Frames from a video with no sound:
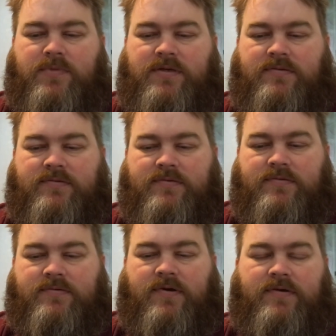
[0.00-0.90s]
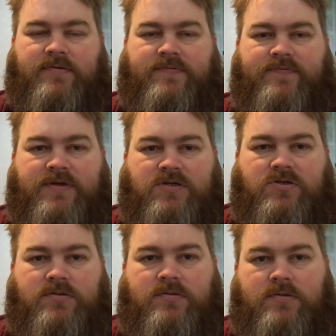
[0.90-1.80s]
meets science
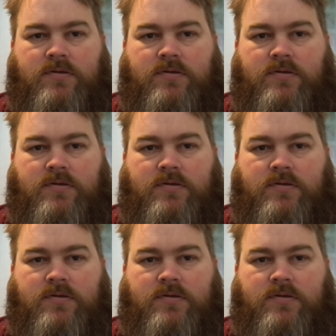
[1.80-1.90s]
fiction.